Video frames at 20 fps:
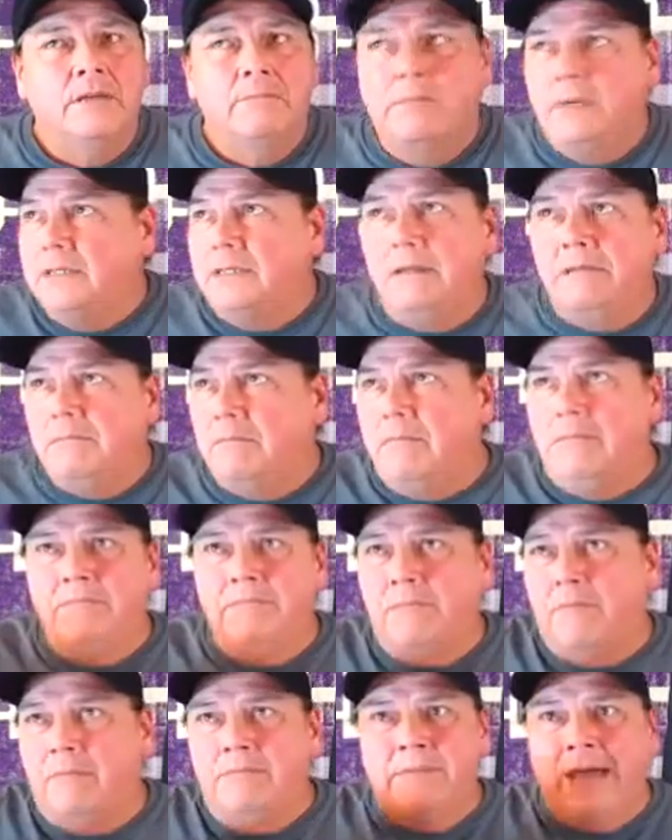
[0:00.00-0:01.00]
but
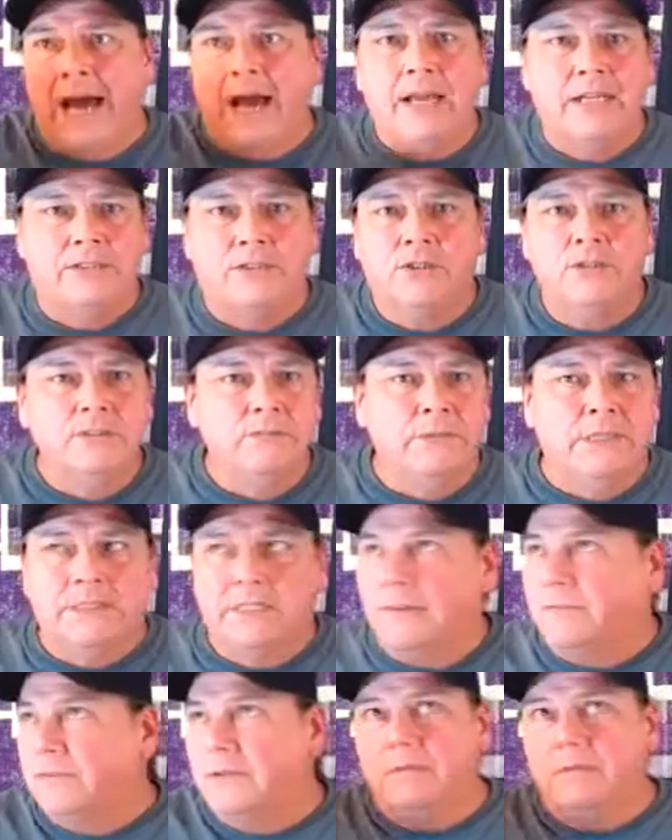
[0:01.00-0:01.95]
not exclusive myself.